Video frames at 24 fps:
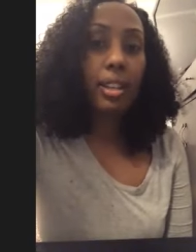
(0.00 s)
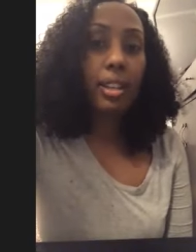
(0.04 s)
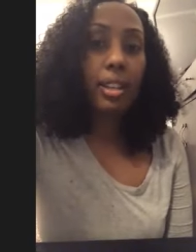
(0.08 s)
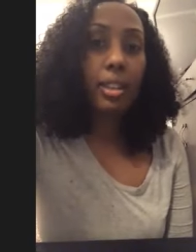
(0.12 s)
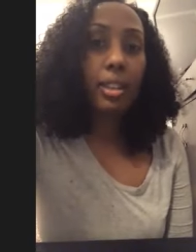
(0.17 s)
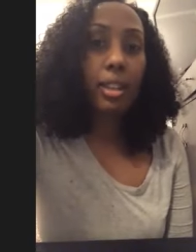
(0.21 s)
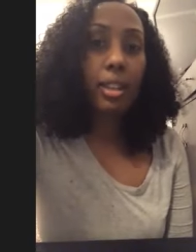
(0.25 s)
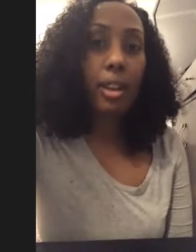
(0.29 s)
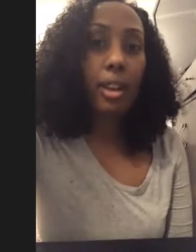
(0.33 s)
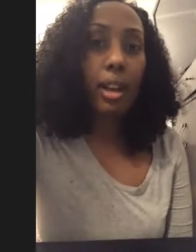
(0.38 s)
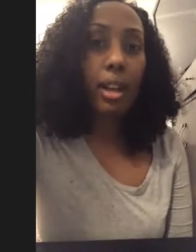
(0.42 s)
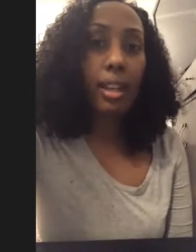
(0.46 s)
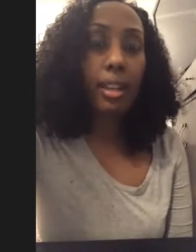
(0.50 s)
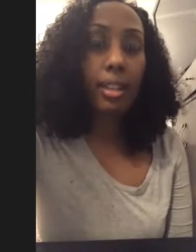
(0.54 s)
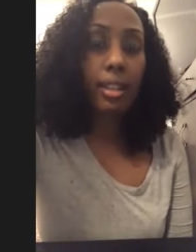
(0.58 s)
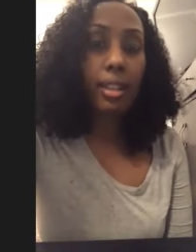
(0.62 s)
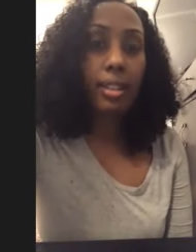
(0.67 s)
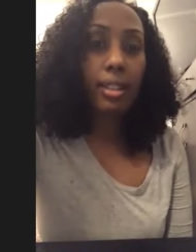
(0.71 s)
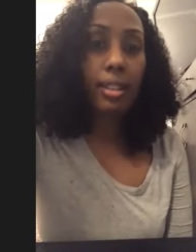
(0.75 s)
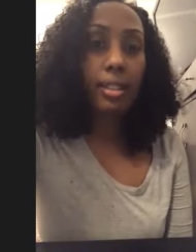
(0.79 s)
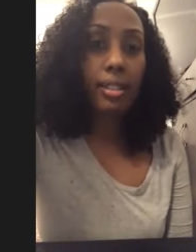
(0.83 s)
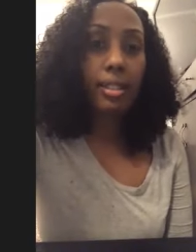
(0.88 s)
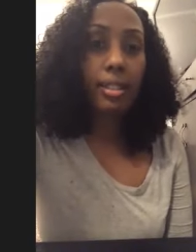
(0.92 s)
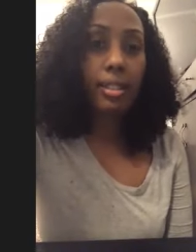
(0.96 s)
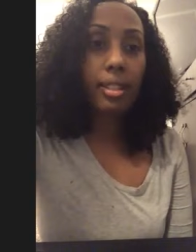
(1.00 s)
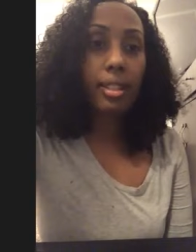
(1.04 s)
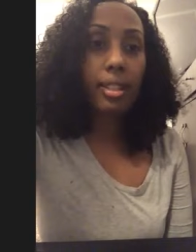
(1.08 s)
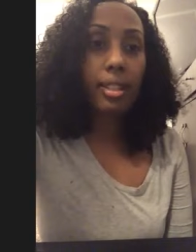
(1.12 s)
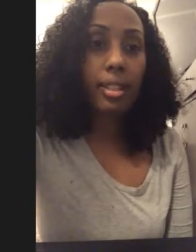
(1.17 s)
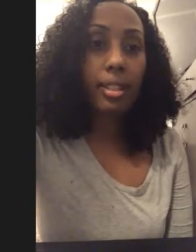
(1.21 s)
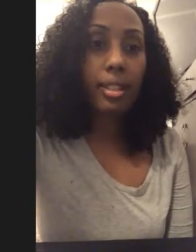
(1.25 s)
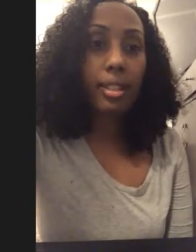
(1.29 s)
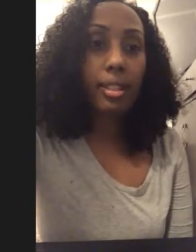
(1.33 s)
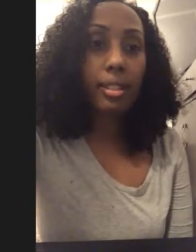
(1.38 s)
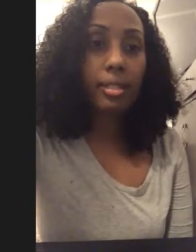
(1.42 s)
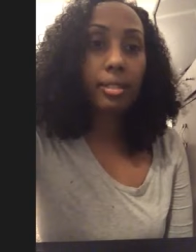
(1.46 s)
you know, I can
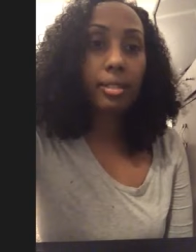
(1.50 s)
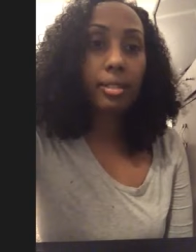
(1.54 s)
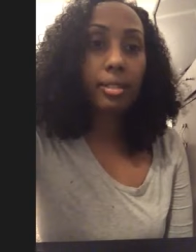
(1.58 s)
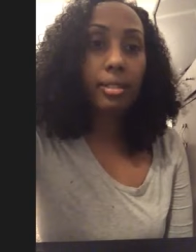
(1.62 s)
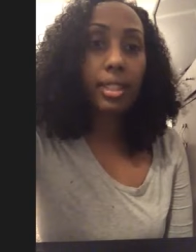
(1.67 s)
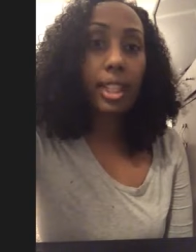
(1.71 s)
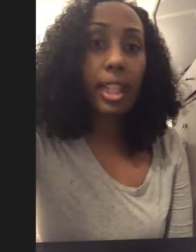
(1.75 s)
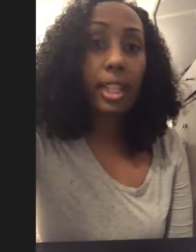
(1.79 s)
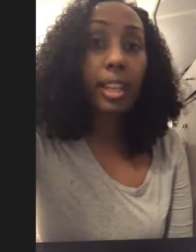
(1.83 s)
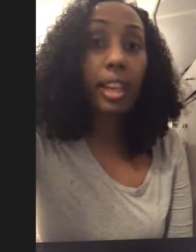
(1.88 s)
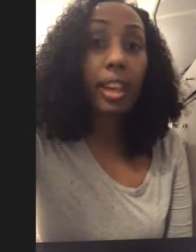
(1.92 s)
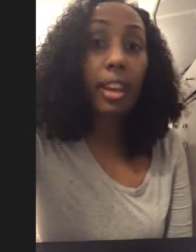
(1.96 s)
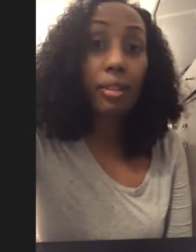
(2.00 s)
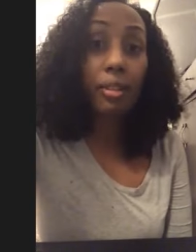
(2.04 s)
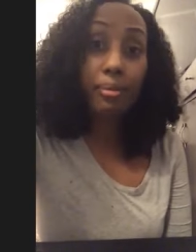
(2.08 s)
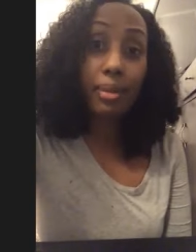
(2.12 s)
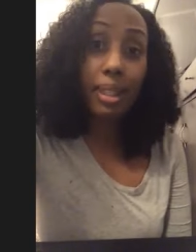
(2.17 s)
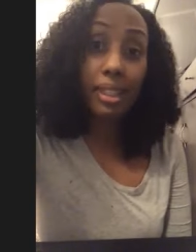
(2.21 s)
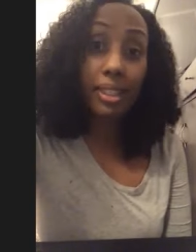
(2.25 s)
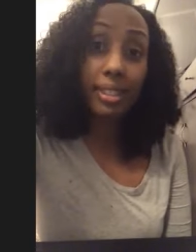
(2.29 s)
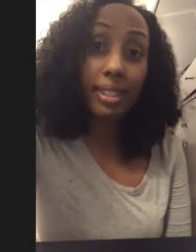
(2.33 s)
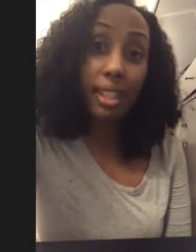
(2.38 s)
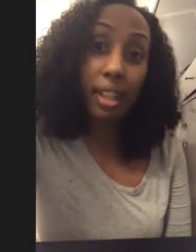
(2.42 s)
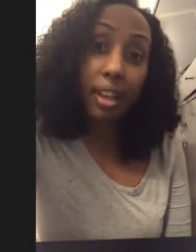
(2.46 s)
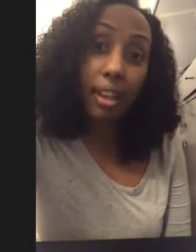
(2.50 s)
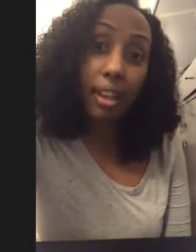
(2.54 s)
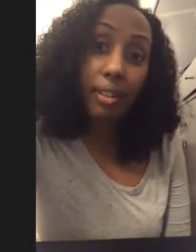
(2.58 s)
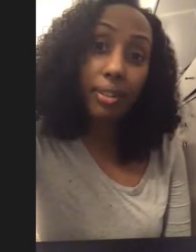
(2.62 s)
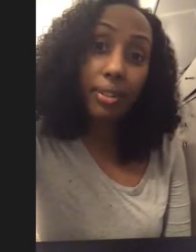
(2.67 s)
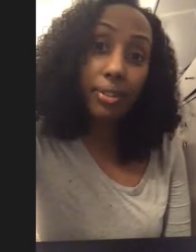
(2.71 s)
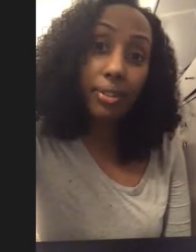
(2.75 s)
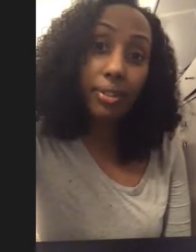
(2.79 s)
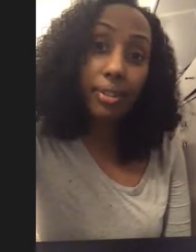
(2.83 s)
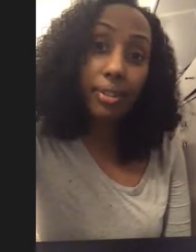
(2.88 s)
take care of myself,